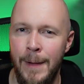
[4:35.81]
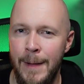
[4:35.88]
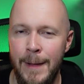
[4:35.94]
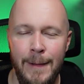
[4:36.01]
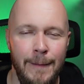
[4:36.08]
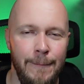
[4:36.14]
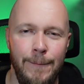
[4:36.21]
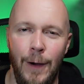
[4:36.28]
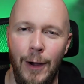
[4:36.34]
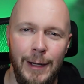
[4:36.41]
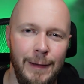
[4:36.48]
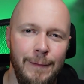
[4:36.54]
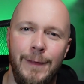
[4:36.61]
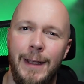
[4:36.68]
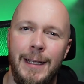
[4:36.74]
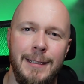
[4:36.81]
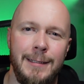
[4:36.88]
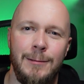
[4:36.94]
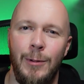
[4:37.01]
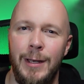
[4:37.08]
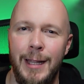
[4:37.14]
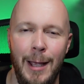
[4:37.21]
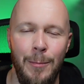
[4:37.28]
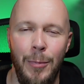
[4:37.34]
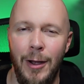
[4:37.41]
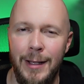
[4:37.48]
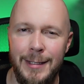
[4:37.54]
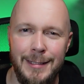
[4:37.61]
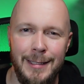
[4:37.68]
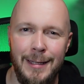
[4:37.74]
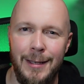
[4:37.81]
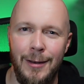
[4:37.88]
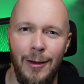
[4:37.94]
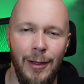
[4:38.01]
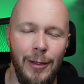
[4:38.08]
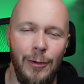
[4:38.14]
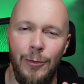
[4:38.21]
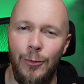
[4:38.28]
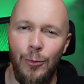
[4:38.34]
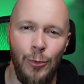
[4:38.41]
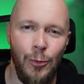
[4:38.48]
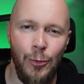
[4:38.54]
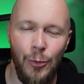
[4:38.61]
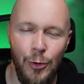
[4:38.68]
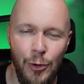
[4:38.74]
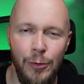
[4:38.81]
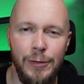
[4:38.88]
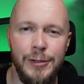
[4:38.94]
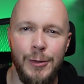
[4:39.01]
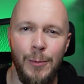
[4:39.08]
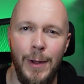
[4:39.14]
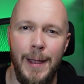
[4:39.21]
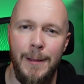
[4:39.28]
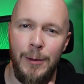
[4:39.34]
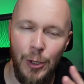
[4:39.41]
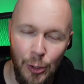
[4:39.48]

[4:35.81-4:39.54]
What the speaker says: finding things when you get bites in the night or you're new to it,